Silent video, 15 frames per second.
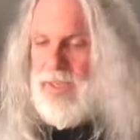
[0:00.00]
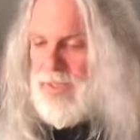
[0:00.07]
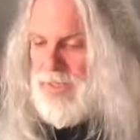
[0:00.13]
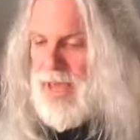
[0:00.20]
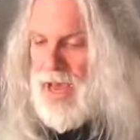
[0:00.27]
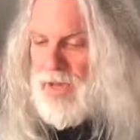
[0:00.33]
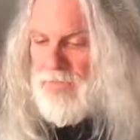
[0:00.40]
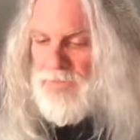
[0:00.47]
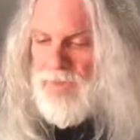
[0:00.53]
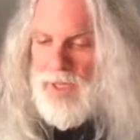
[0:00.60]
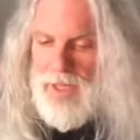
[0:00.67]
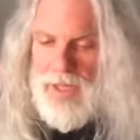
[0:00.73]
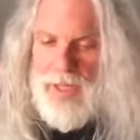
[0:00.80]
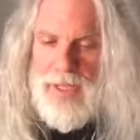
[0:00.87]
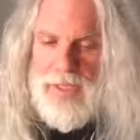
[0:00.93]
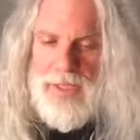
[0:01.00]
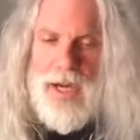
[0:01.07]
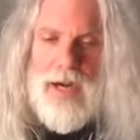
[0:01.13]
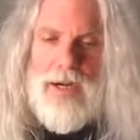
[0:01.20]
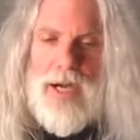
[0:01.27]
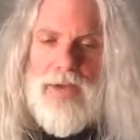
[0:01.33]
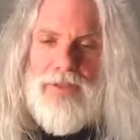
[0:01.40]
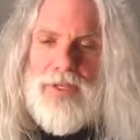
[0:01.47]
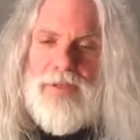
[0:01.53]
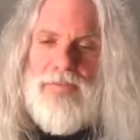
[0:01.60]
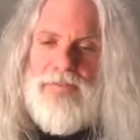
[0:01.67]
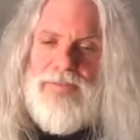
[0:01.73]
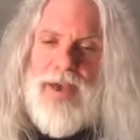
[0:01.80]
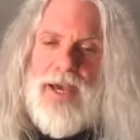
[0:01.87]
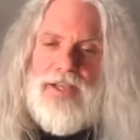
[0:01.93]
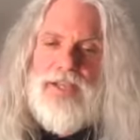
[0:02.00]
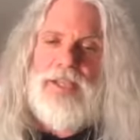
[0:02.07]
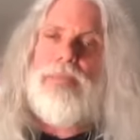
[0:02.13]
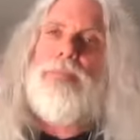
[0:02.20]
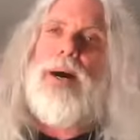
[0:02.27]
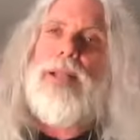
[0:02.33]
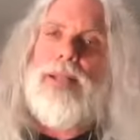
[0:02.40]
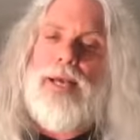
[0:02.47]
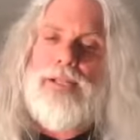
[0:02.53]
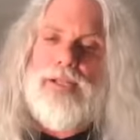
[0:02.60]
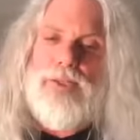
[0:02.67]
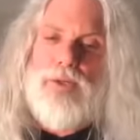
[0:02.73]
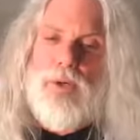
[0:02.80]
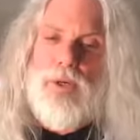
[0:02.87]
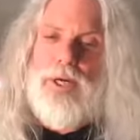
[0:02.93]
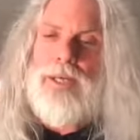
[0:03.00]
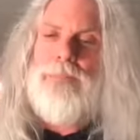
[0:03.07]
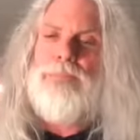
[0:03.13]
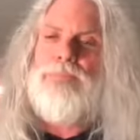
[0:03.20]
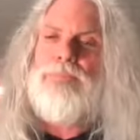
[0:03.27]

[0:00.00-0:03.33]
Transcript: Now, our other fascist spotlight story